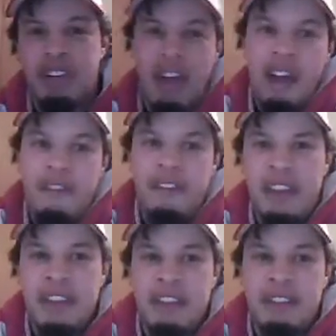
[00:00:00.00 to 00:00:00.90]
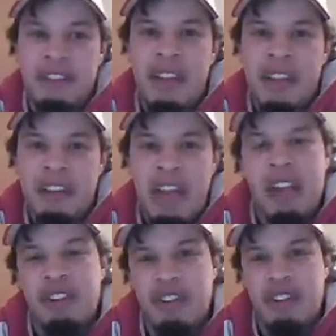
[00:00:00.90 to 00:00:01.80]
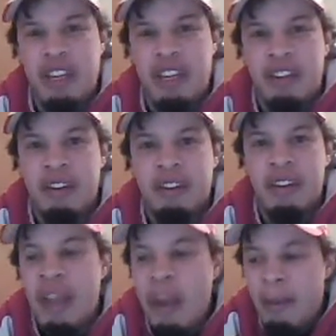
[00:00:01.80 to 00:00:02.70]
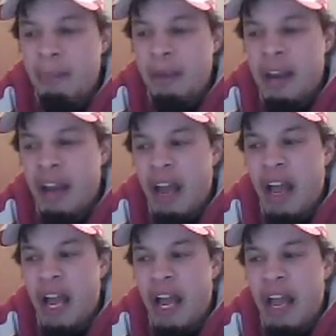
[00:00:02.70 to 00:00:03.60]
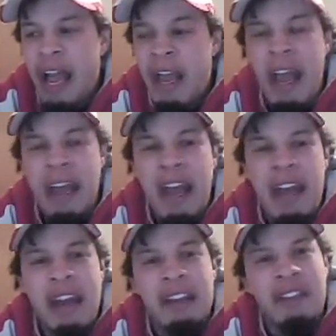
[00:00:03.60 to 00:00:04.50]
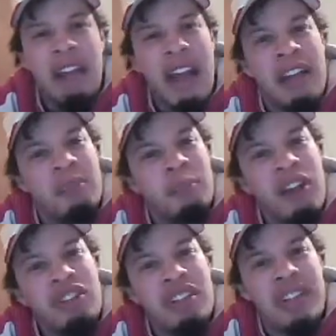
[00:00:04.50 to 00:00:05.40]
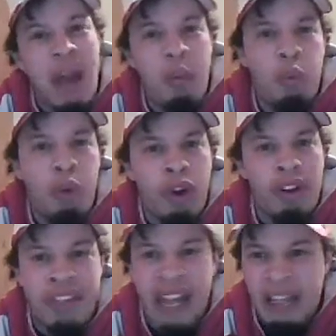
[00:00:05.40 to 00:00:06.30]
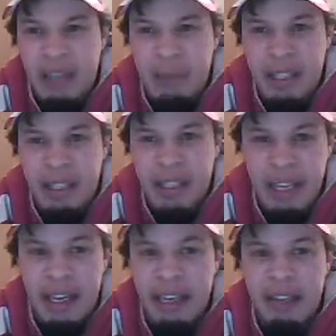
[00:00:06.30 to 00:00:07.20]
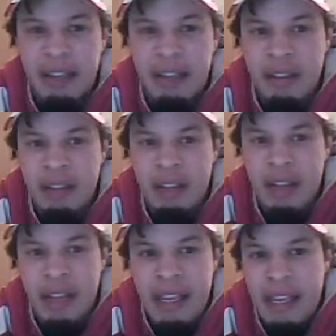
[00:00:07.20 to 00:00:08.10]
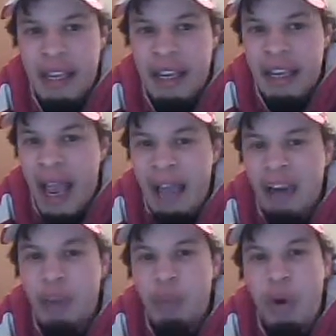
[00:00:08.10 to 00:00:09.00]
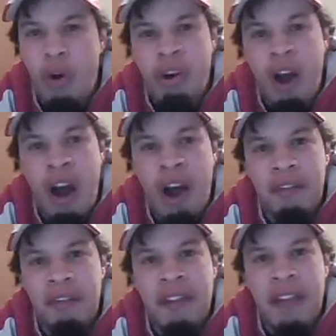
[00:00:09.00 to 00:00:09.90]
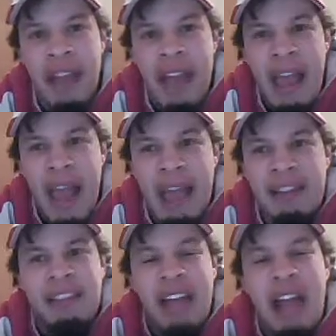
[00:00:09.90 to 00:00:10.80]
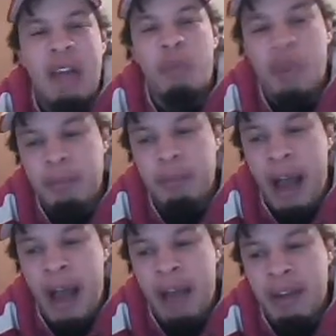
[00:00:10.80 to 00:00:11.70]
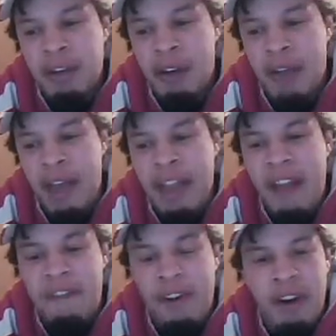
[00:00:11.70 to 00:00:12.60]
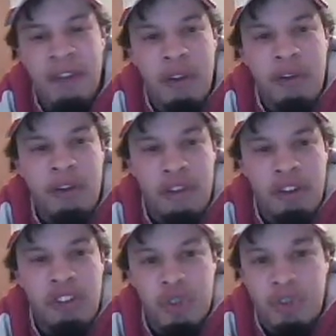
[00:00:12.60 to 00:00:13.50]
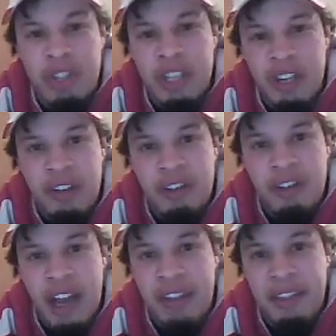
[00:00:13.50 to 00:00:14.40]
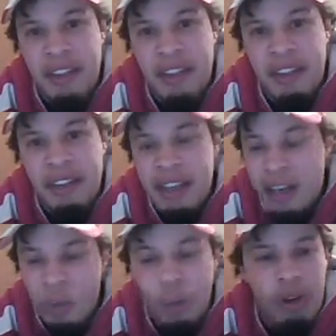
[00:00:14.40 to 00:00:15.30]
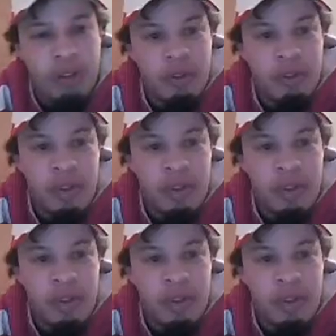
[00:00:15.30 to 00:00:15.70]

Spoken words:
of his tenure here. But, and as much as that worked at the beginning, it kind of wore off as time went by. You know, those first 2 years, I think, worked